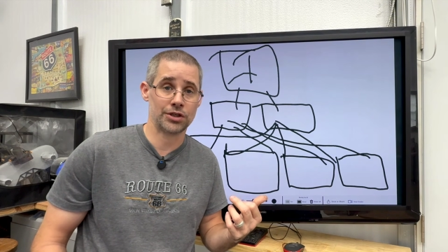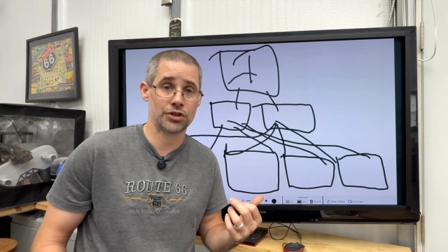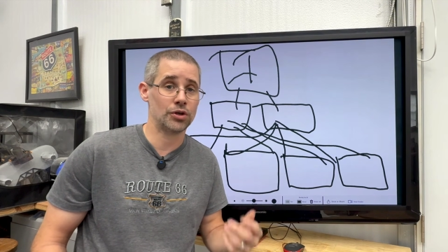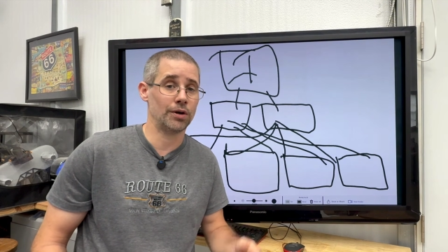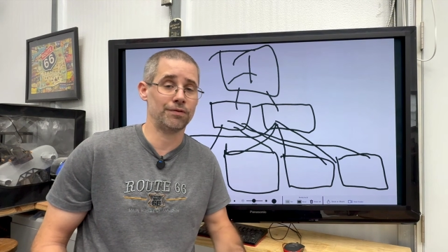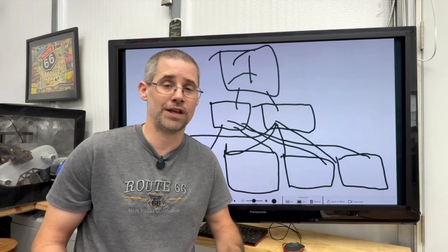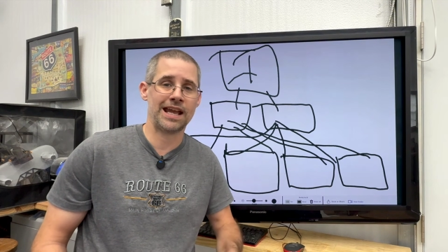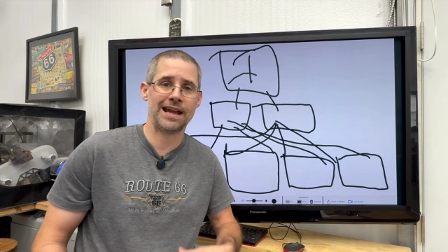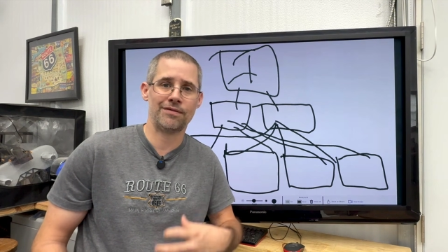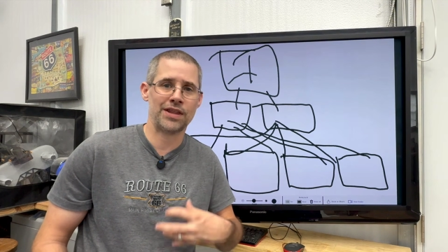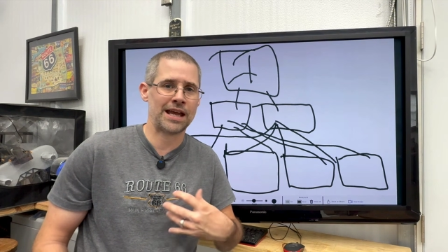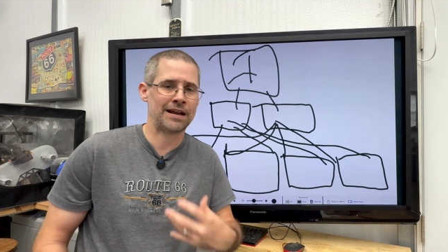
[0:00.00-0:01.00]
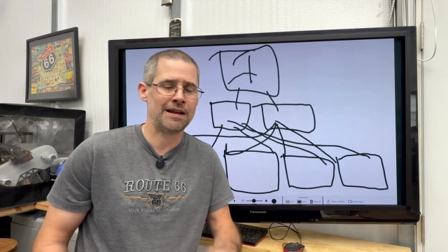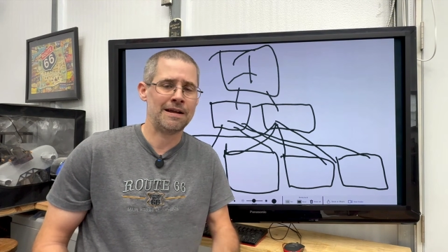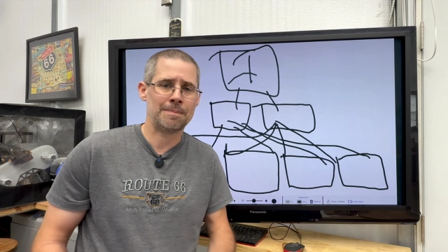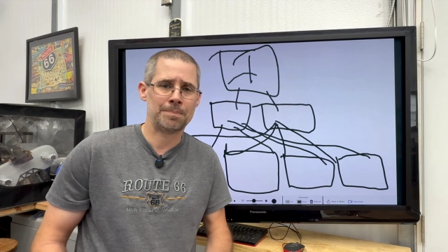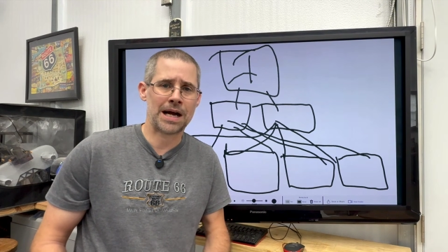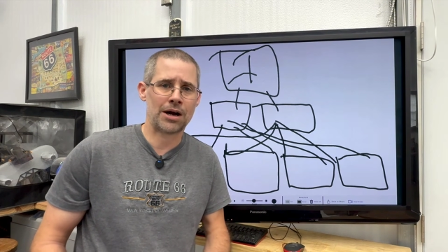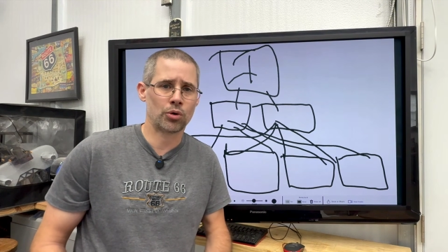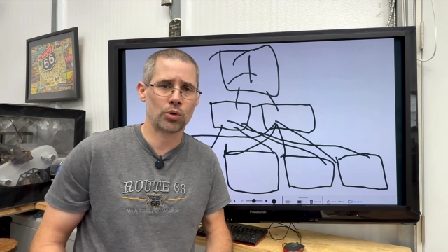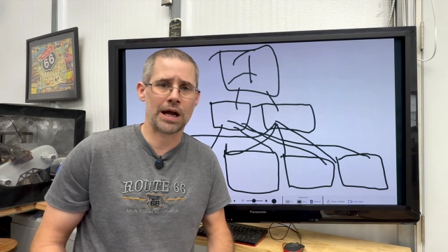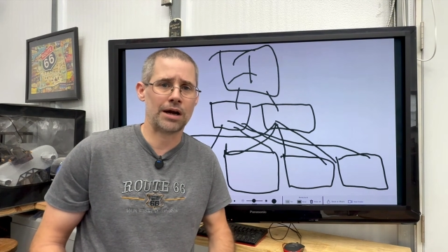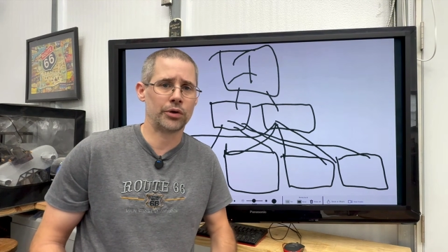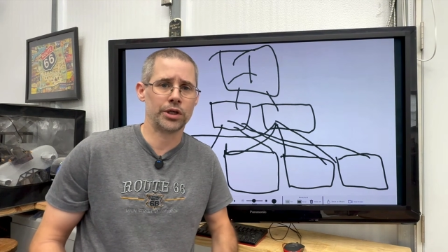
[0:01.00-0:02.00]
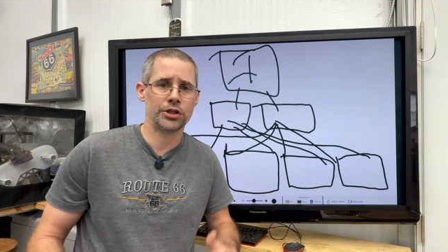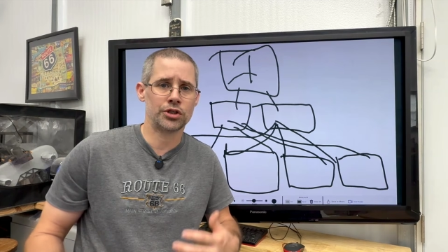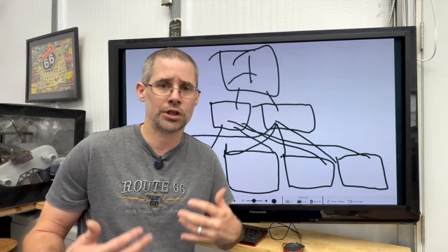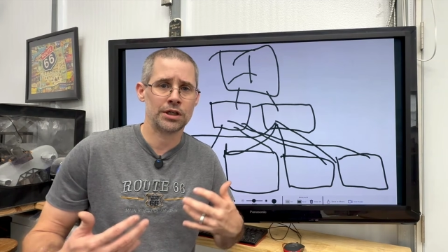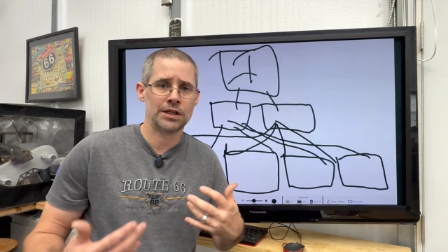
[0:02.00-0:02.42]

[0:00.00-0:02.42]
So if you have that power outage,